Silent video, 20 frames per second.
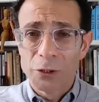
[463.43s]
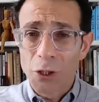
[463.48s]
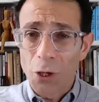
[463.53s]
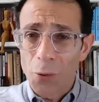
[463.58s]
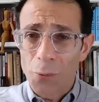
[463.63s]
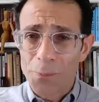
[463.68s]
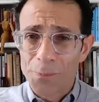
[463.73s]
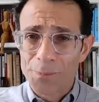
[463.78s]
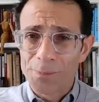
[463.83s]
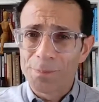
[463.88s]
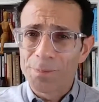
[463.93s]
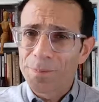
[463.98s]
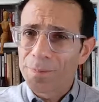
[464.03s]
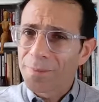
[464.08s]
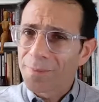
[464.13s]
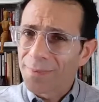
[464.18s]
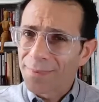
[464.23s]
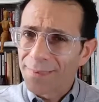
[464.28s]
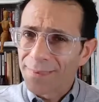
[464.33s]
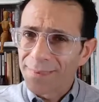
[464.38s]
So,
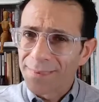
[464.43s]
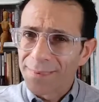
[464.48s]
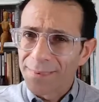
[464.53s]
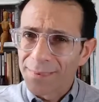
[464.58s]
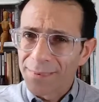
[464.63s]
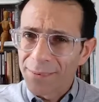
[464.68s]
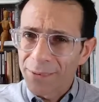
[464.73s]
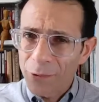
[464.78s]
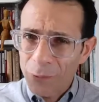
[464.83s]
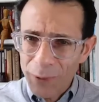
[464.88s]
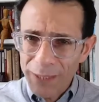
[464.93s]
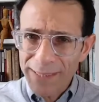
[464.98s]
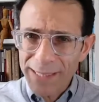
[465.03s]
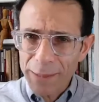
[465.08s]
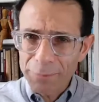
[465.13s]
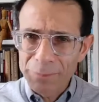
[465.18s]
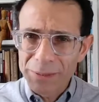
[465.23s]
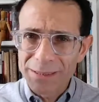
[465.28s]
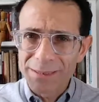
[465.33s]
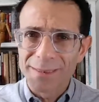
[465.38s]
3
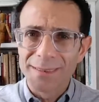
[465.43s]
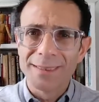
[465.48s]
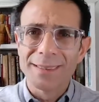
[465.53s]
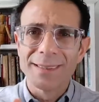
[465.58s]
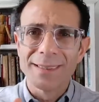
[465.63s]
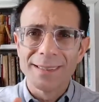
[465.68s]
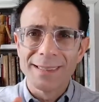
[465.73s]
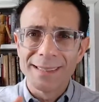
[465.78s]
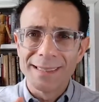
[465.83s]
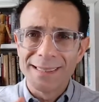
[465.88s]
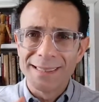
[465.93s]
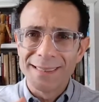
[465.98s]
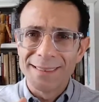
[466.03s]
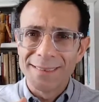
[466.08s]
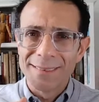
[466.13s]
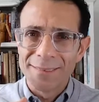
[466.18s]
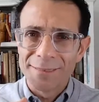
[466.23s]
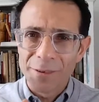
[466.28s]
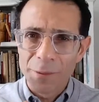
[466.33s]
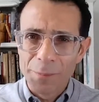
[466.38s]
tips
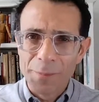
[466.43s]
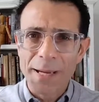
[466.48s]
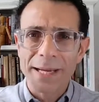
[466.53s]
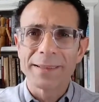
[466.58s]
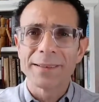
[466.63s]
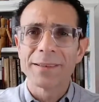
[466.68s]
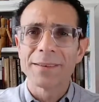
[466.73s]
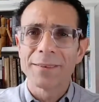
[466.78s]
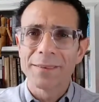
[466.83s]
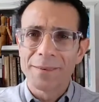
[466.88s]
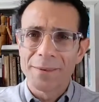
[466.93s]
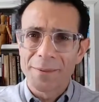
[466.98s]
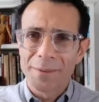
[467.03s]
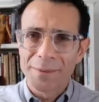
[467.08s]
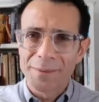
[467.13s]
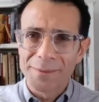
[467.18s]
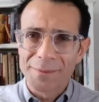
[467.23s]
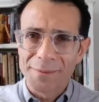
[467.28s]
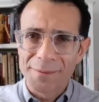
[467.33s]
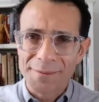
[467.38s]
for better
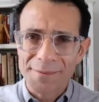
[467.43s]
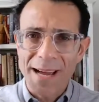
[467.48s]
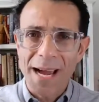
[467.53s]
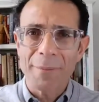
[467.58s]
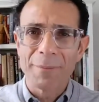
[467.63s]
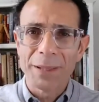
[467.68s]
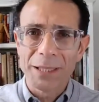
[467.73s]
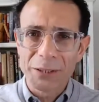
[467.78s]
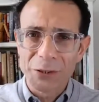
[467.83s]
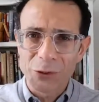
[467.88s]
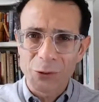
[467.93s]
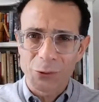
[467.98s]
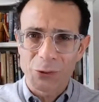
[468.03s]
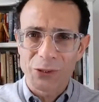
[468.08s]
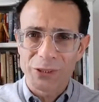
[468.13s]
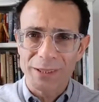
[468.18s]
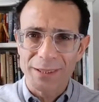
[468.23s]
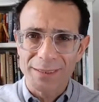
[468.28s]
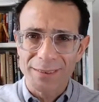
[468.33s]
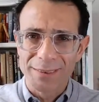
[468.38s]
fabric
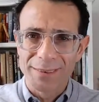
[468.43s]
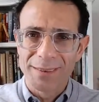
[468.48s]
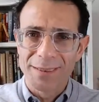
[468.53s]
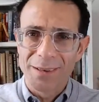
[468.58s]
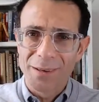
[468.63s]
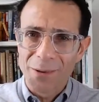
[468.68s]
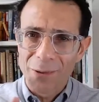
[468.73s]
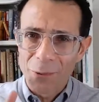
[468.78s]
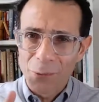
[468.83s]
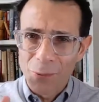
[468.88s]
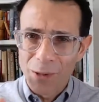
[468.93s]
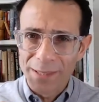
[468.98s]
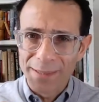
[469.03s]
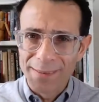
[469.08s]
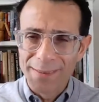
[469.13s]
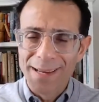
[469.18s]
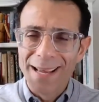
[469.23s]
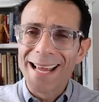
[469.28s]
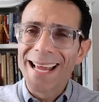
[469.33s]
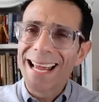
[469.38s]
sourcing.
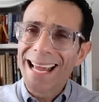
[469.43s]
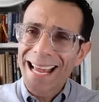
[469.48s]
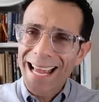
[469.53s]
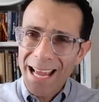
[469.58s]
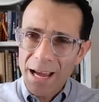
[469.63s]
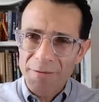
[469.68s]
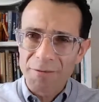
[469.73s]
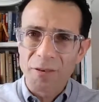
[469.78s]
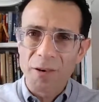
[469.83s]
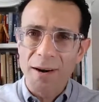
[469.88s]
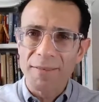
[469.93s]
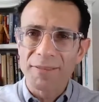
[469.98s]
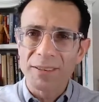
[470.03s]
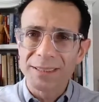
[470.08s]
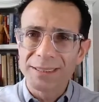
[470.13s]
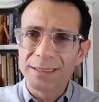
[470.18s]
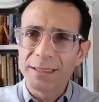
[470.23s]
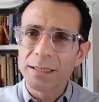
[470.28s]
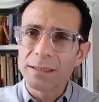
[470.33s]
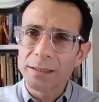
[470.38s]
1, have
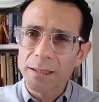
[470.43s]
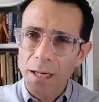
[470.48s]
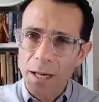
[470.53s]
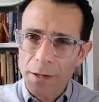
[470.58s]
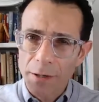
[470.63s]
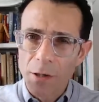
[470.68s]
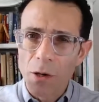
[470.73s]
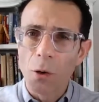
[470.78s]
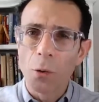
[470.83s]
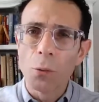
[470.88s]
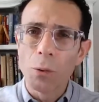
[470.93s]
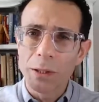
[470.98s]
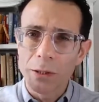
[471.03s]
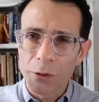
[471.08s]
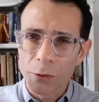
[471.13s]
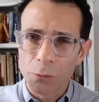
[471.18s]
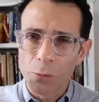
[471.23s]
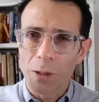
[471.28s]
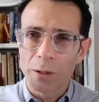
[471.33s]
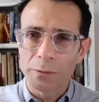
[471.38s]
references and know
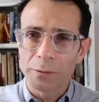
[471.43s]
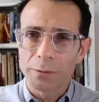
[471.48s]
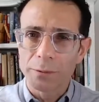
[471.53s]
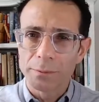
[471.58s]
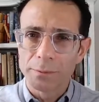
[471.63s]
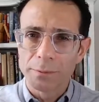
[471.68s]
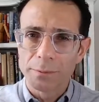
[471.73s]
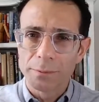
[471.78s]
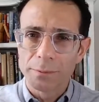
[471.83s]
what you want.